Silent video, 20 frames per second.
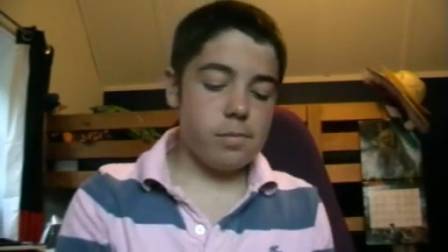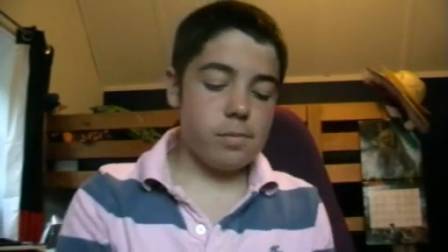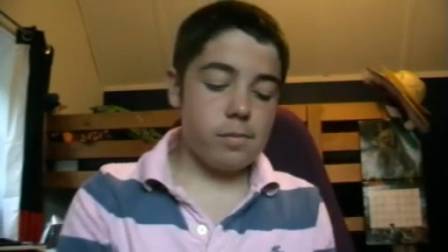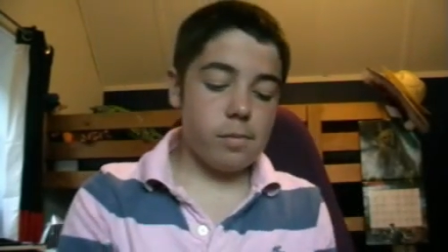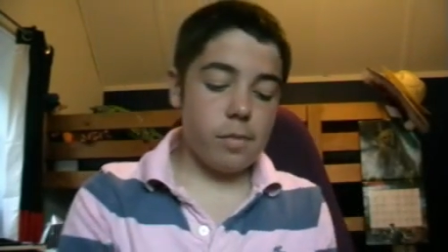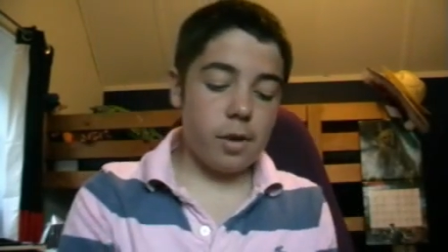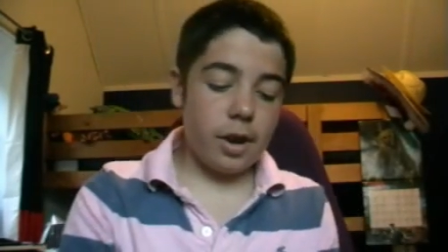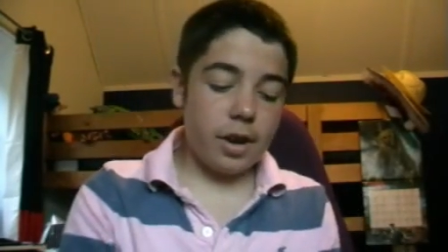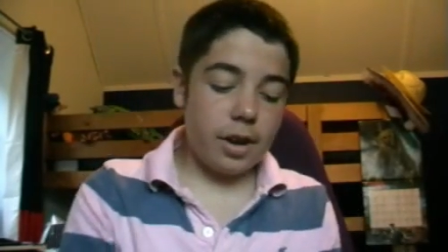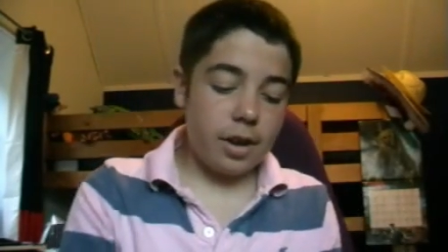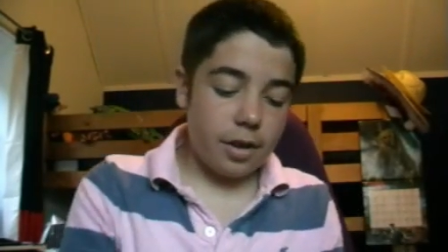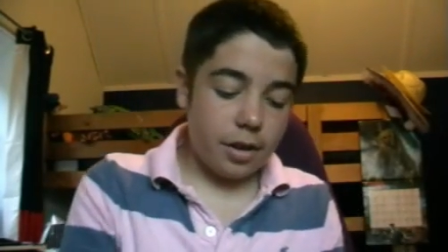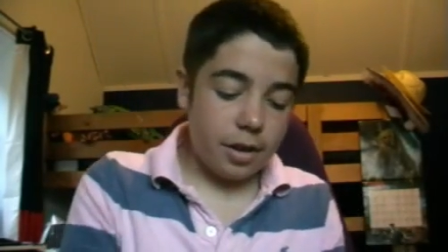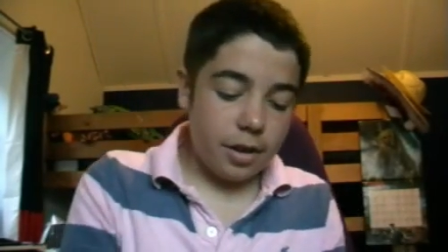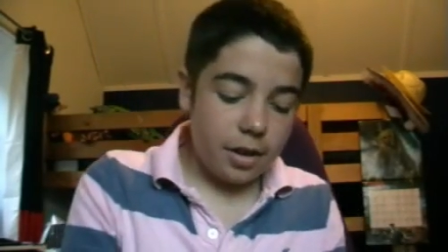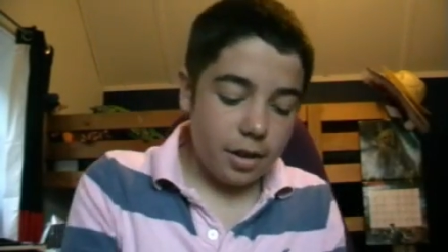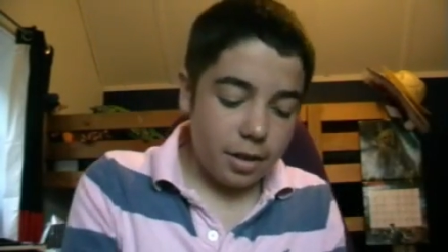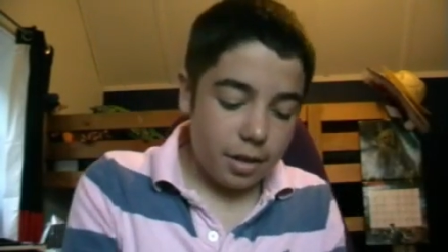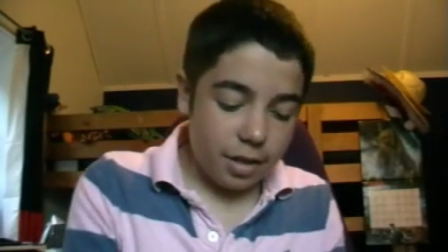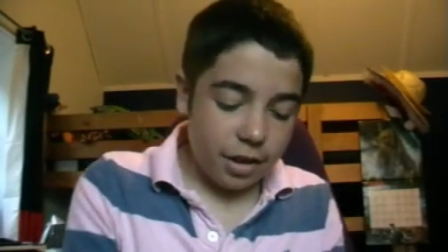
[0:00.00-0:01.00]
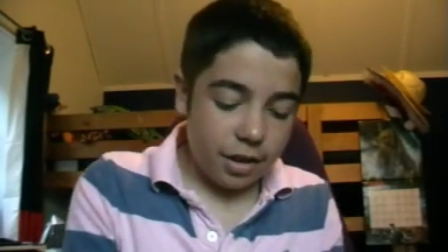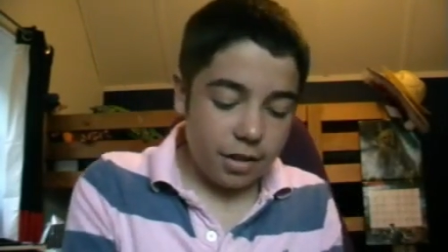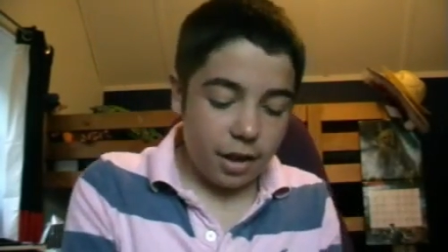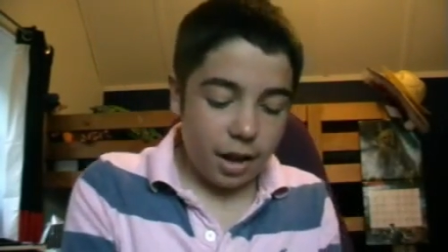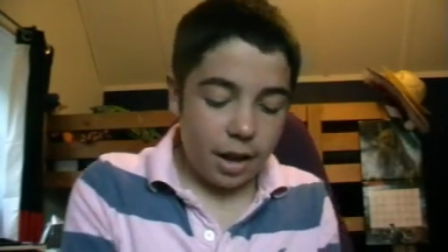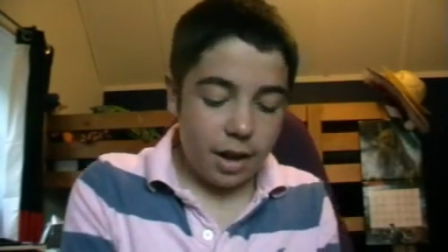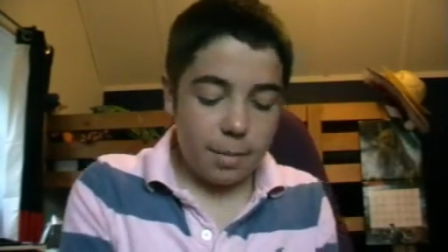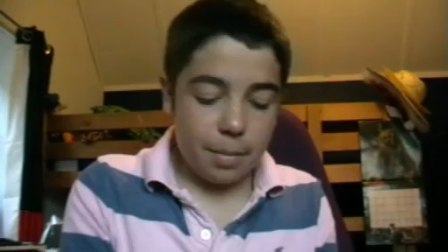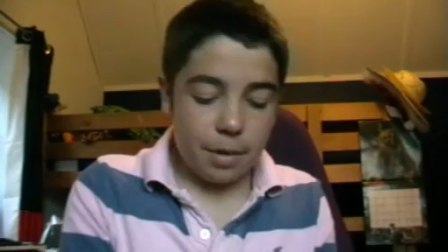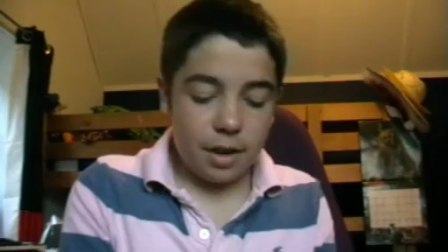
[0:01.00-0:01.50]
And I didn't think that
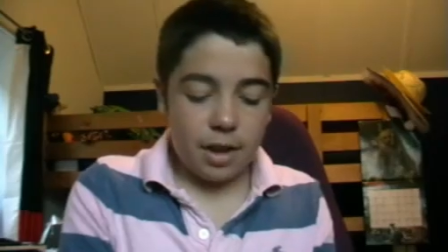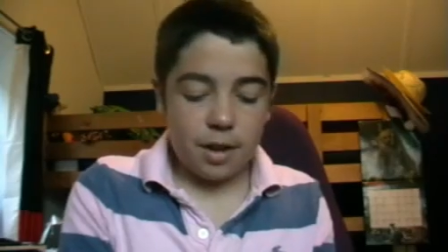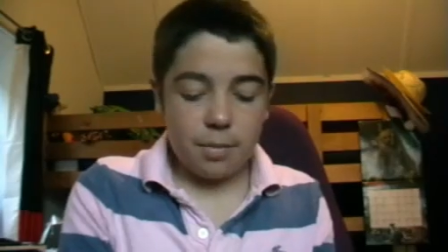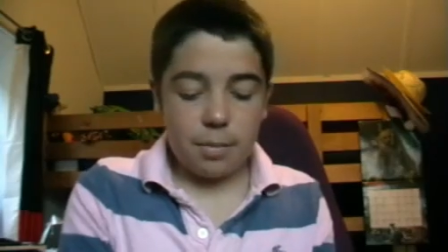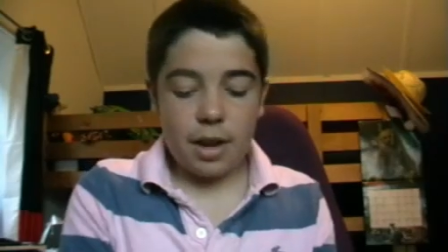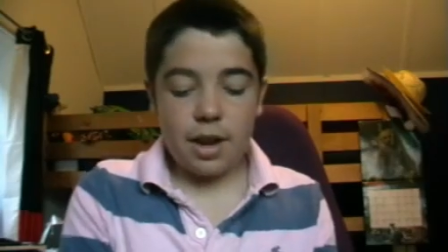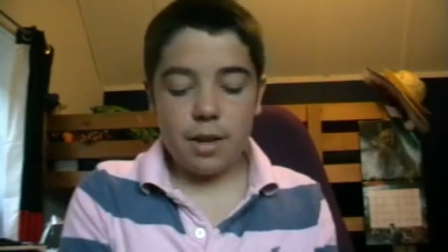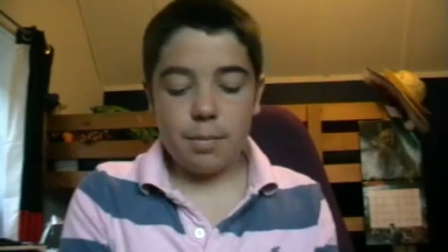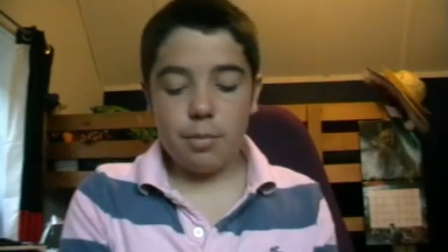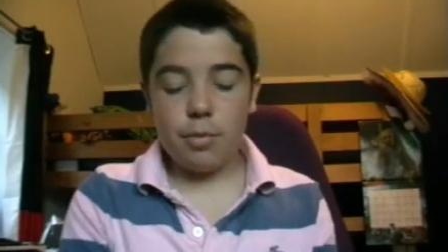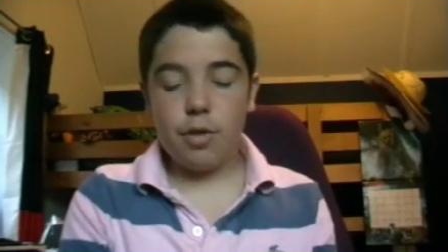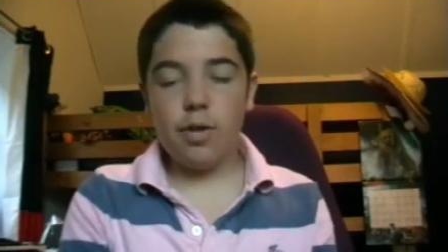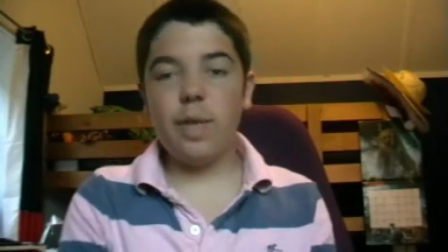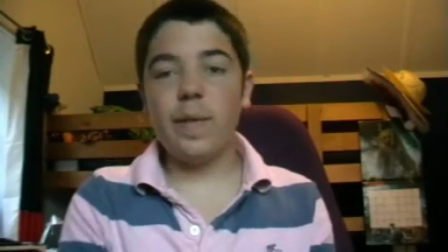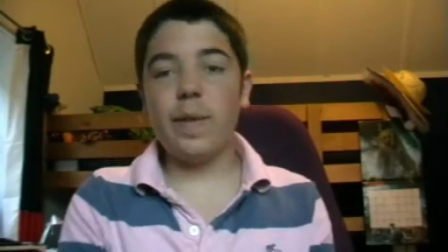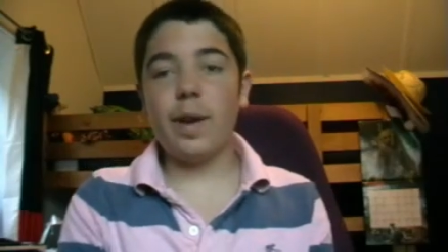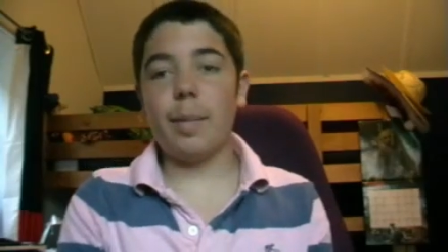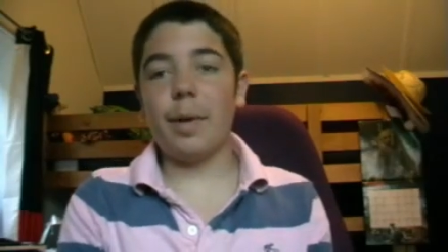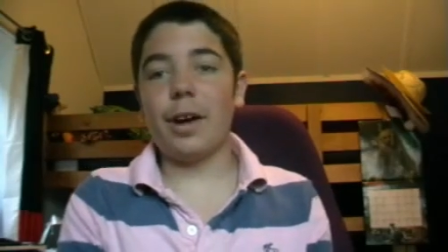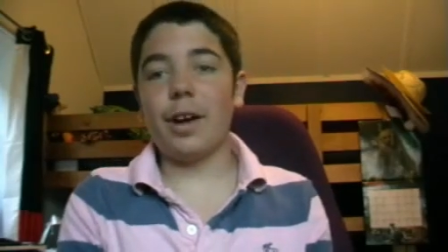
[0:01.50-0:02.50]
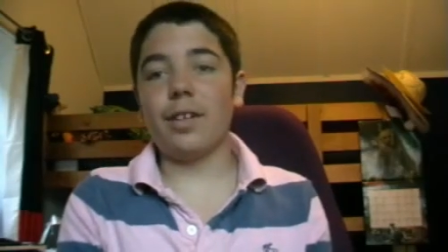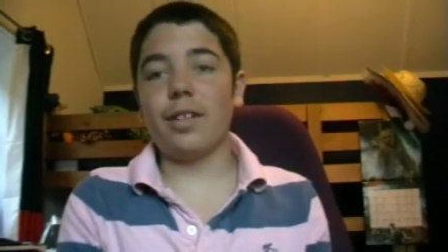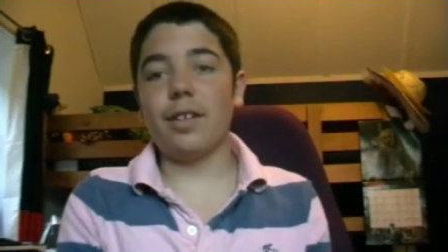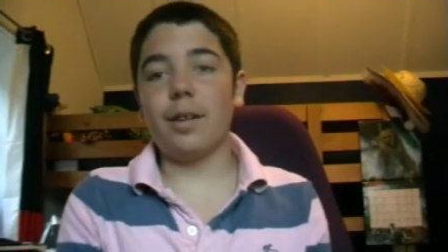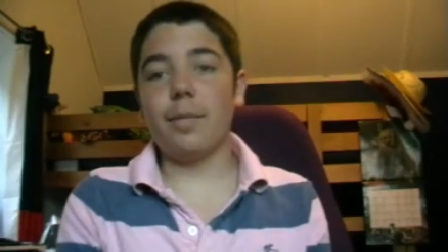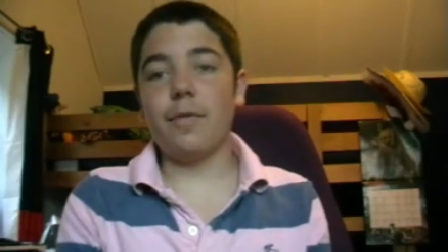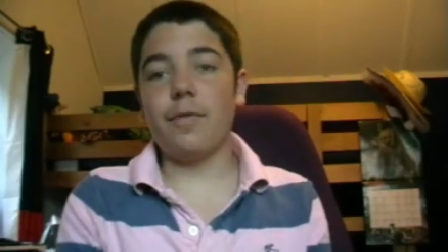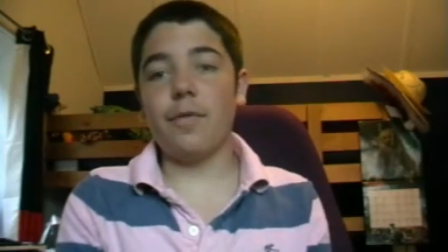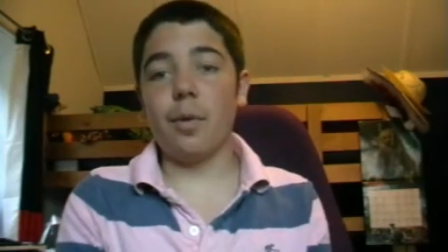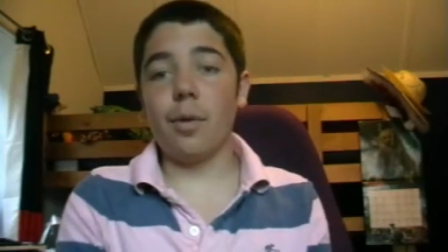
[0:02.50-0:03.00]
anybody had made a movie about it
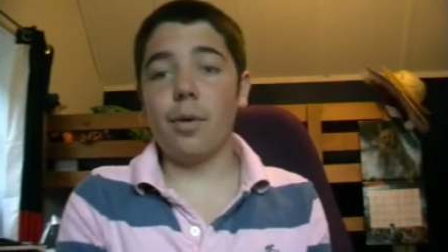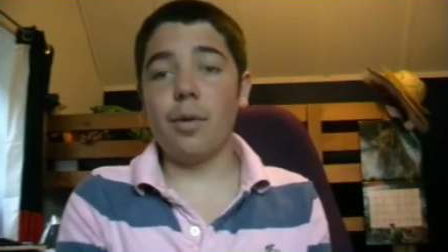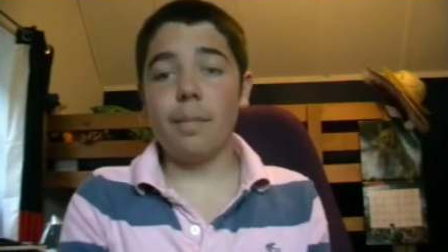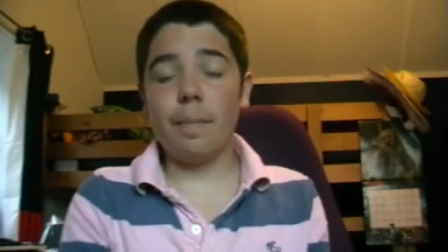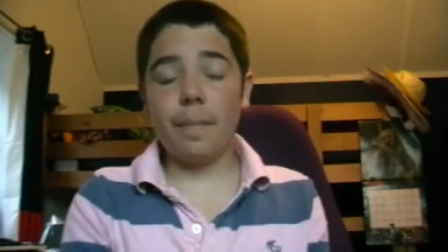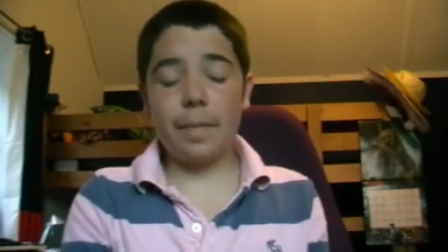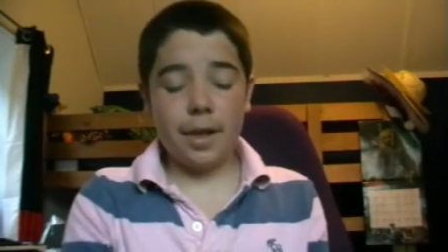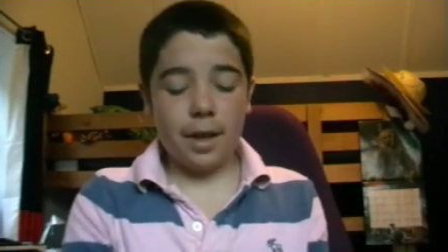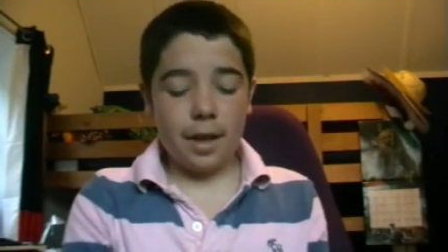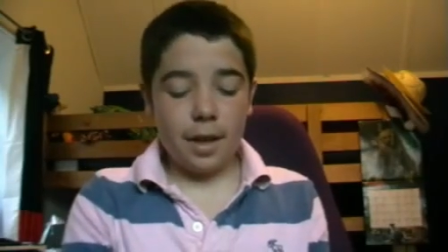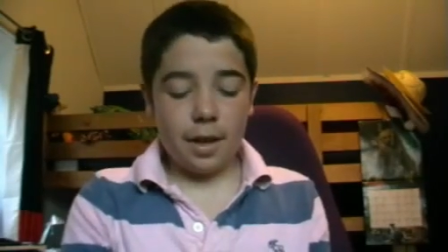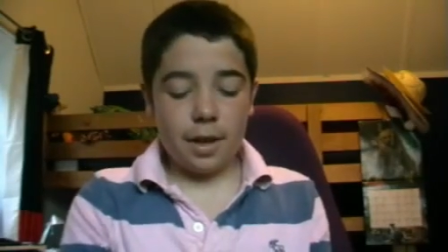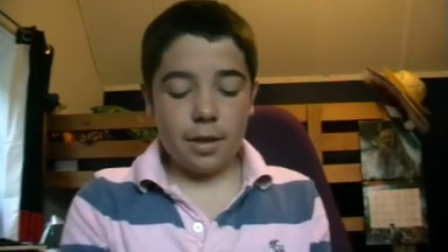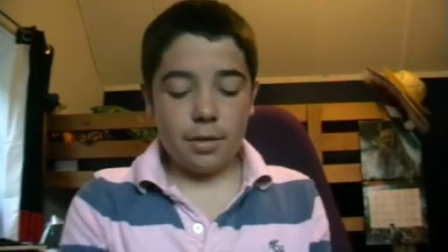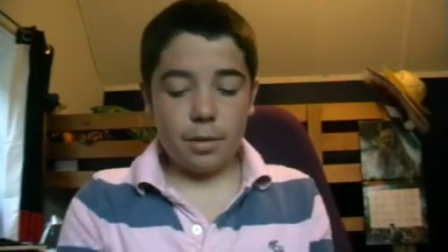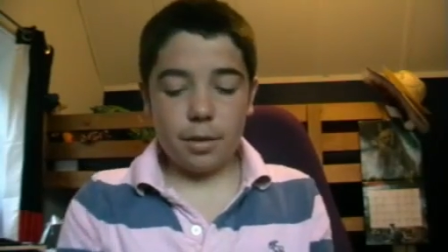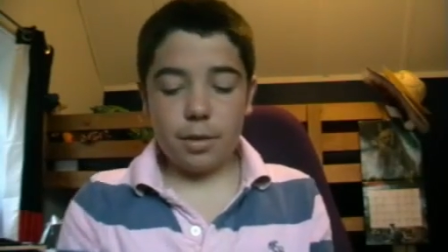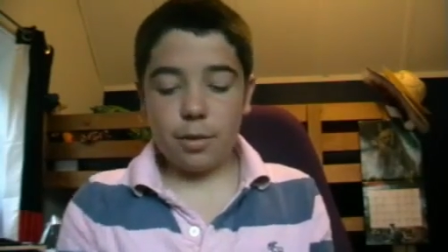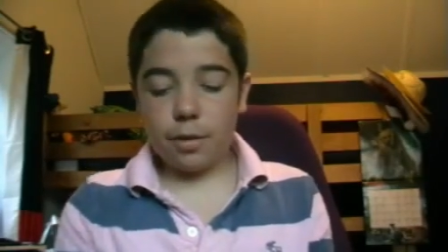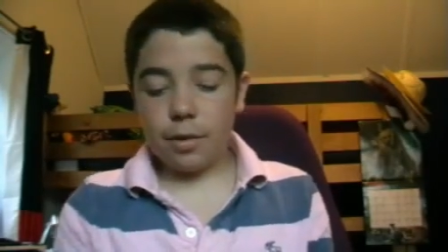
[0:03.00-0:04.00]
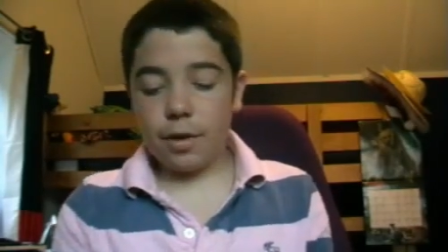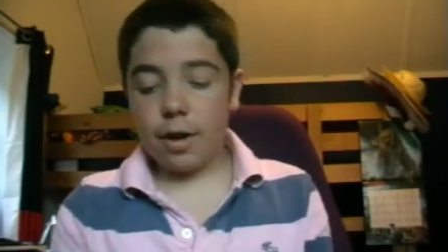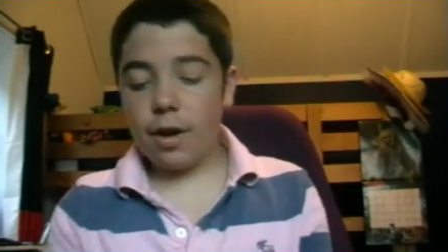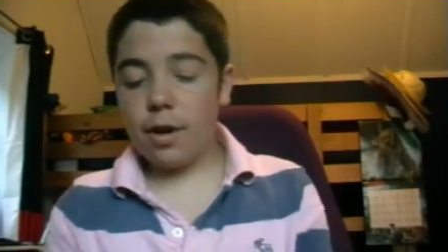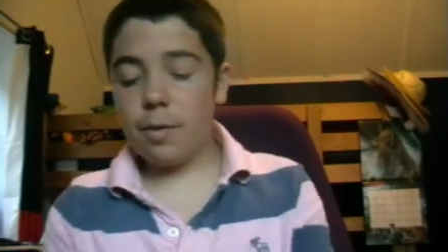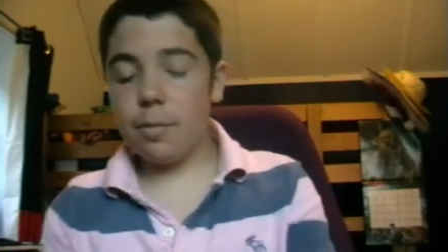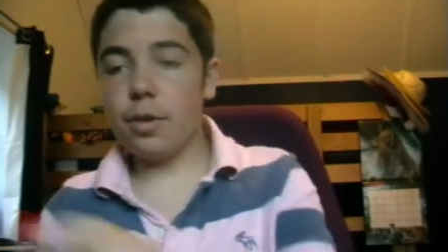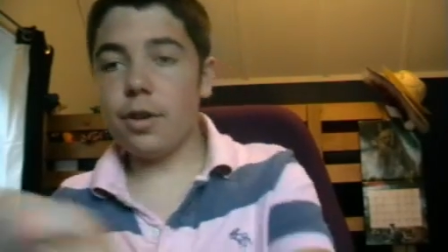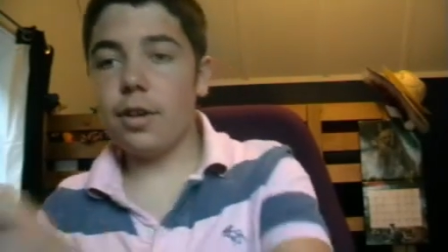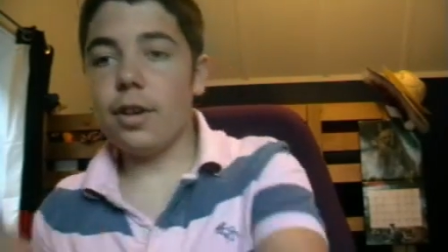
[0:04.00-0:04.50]
before, so I thought that I
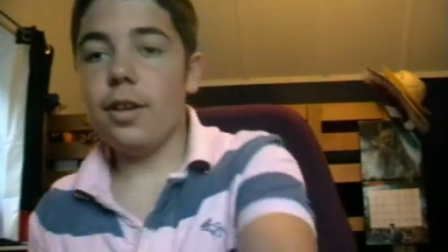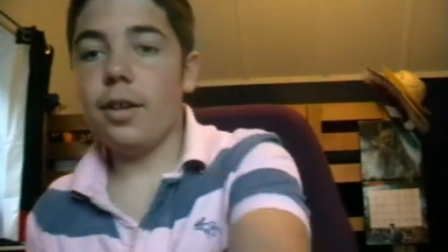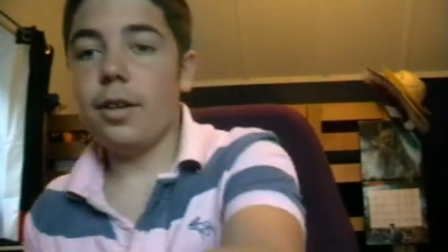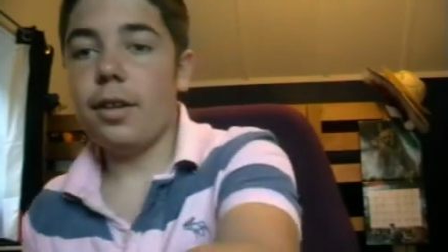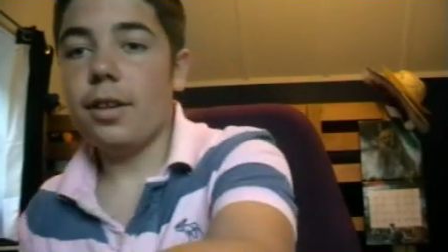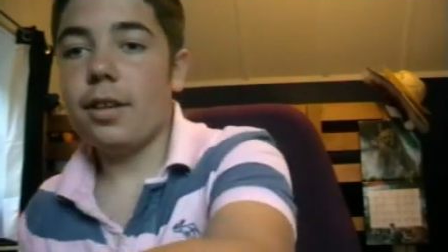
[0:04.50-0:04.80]
would. Look,